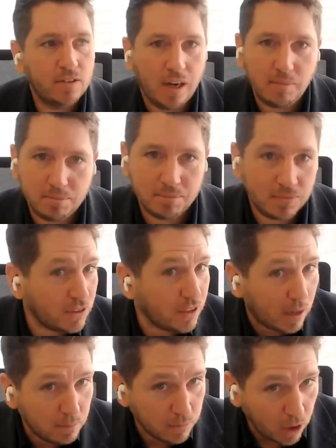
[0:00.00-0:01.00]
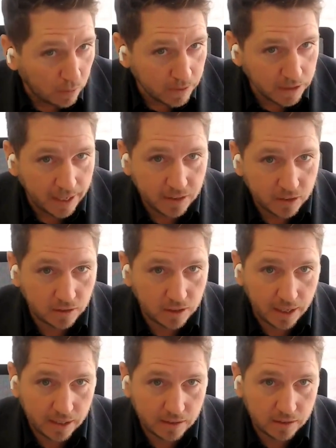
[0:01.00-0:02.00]
some some commentators
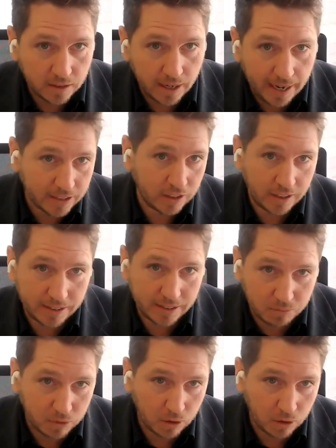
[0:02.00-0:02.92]
said actually